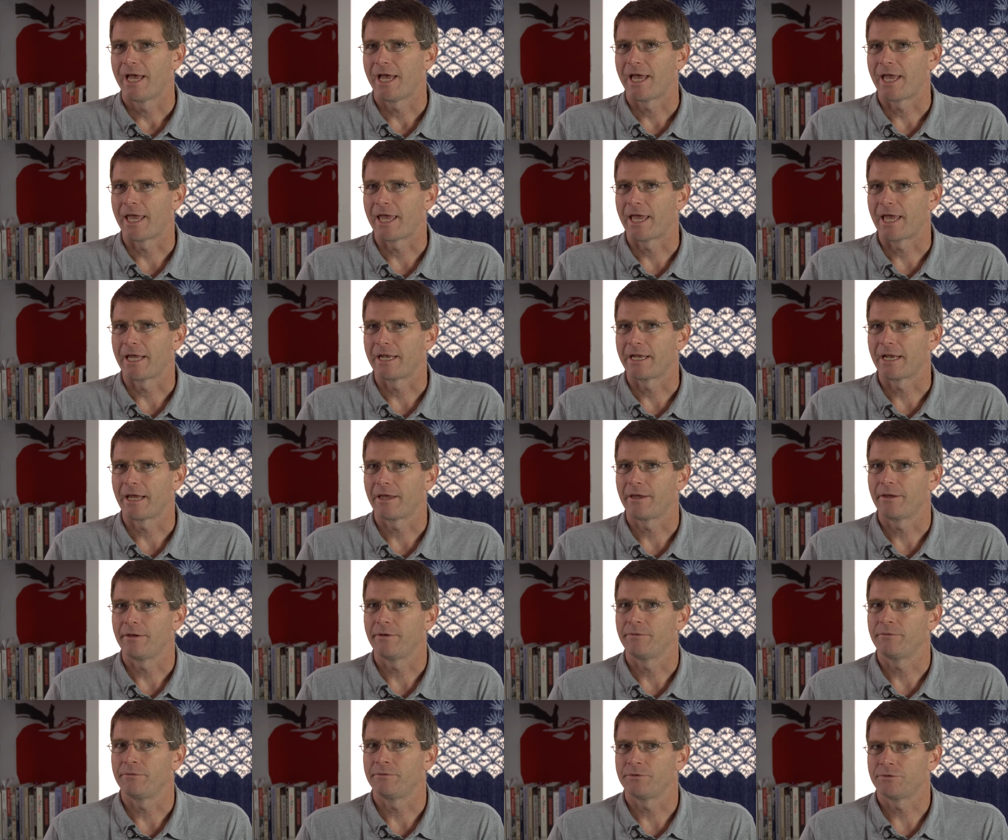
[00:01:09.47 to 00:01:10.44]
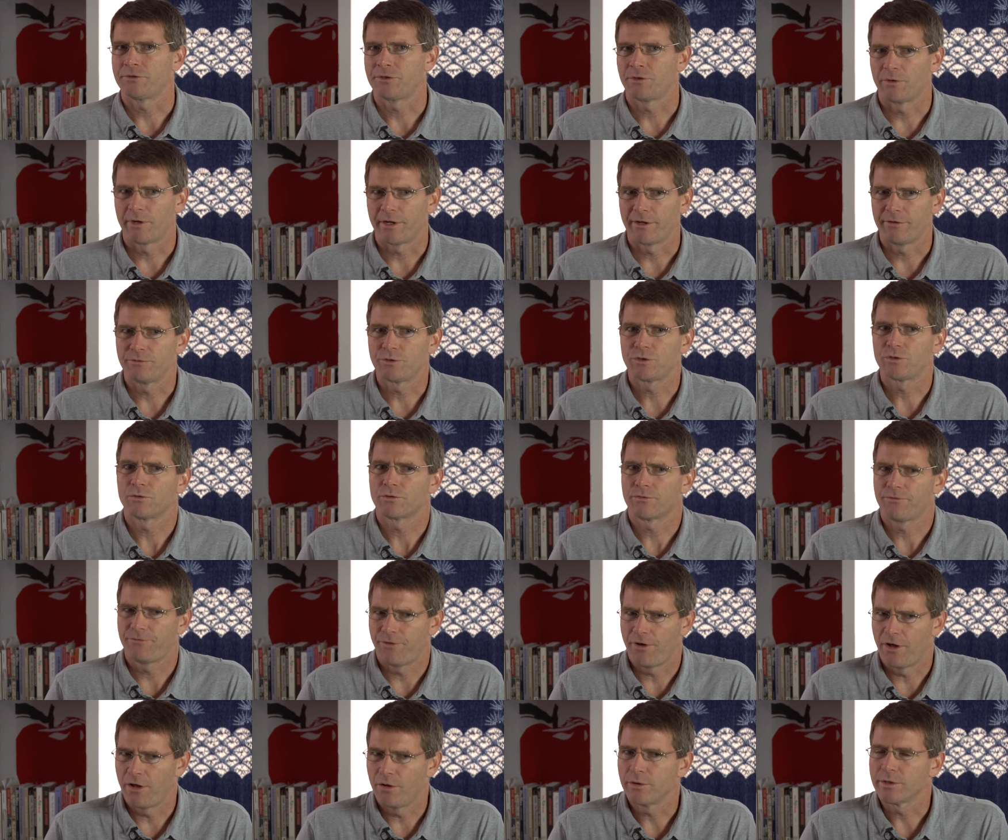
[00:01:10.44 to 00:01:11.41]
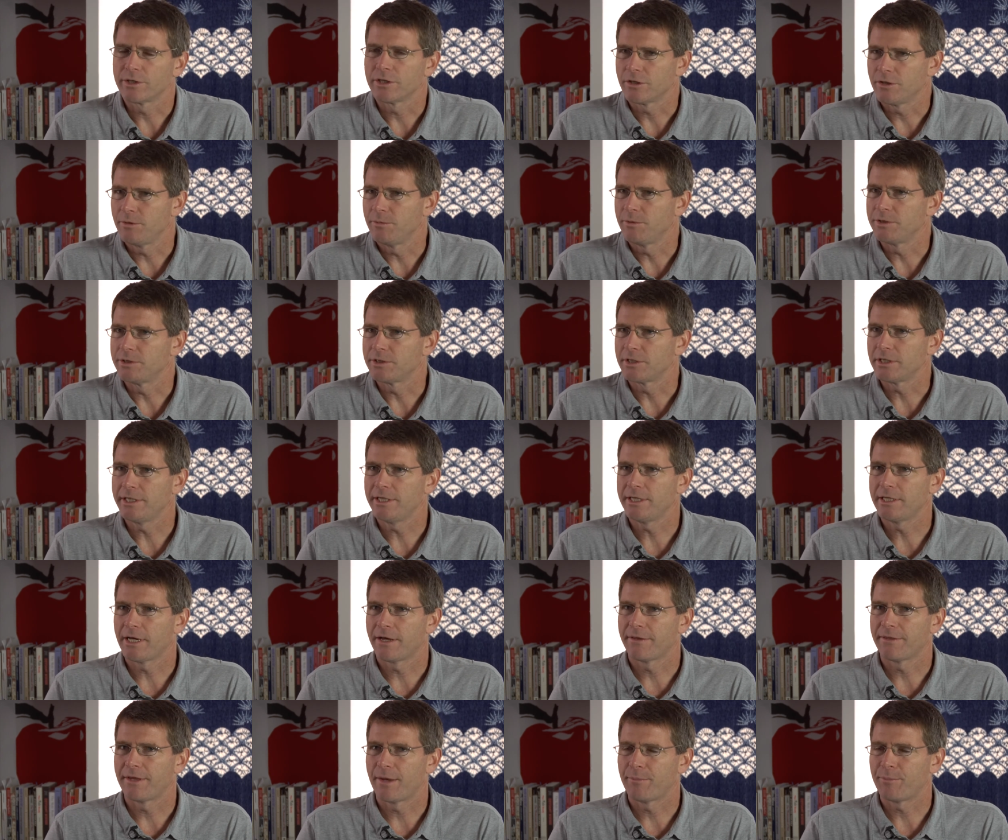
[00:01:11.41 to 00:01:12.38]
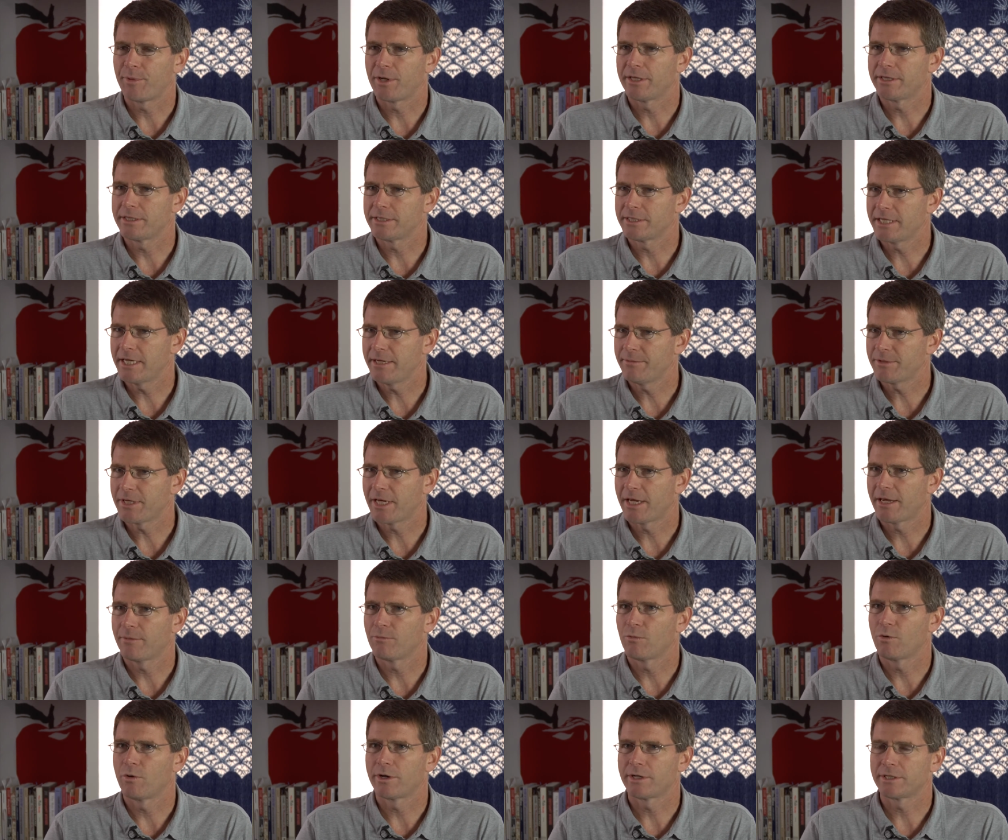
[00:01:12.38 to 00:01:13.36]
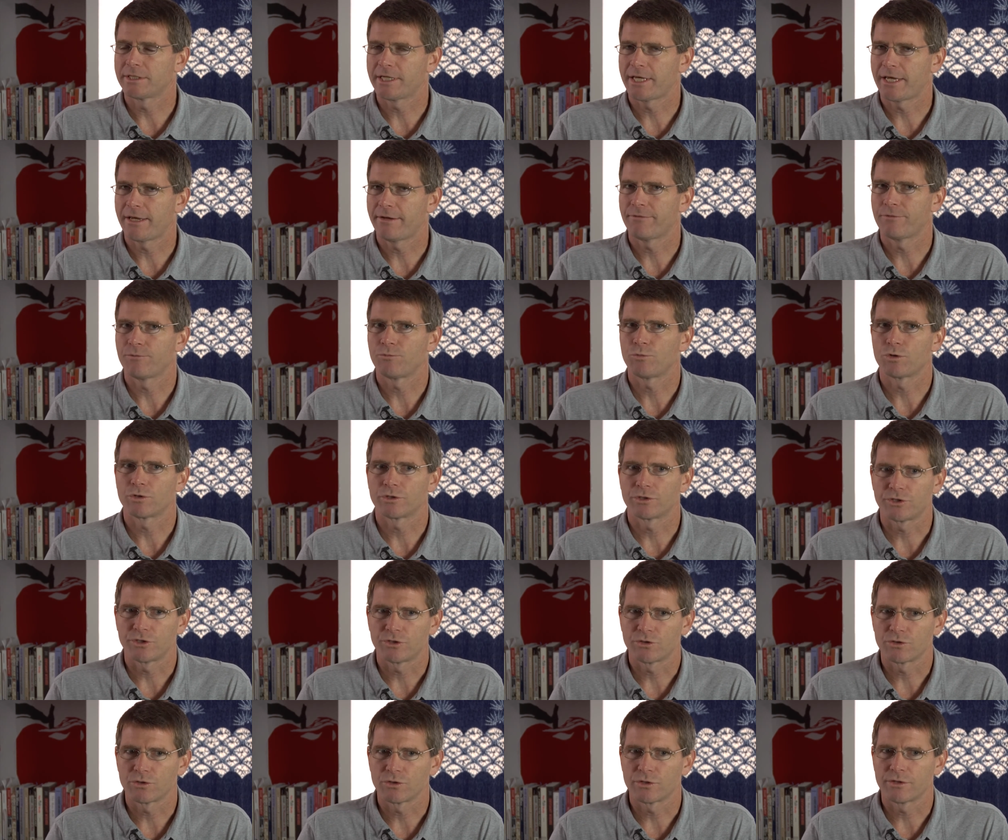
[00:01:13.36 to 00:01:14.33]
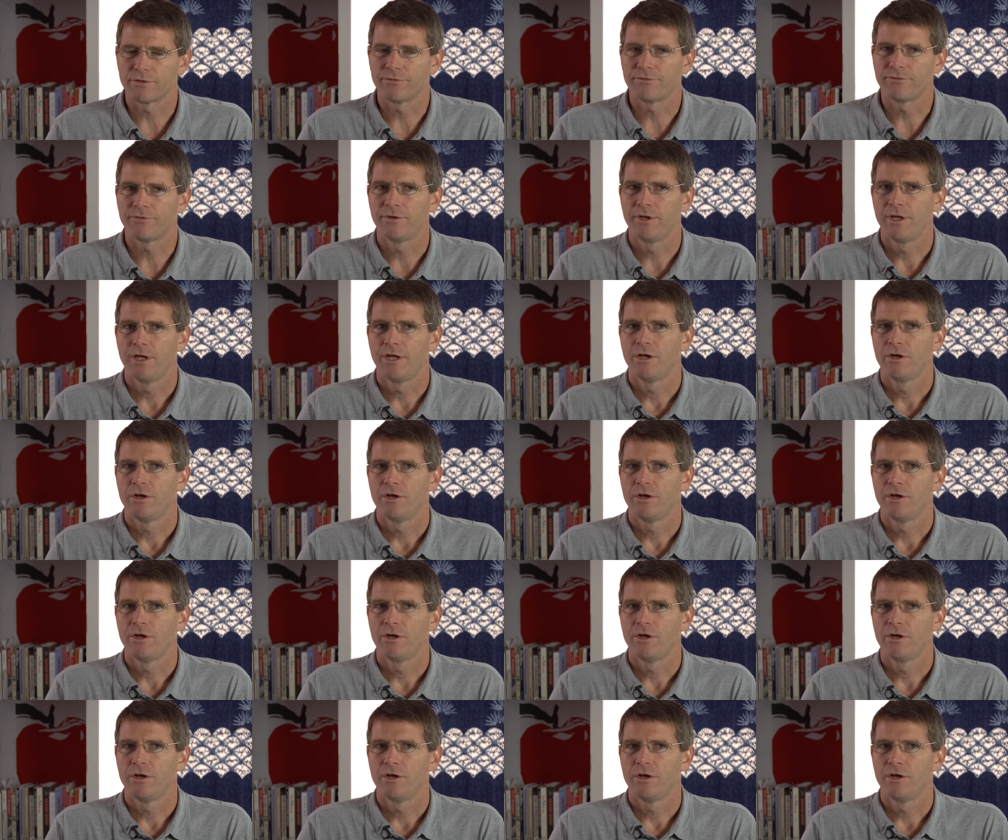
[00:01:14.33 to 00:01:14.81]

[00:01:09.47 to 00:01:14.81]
And I, so I was sort of following the community's lead on that, but at the same time wanted to have a more assertive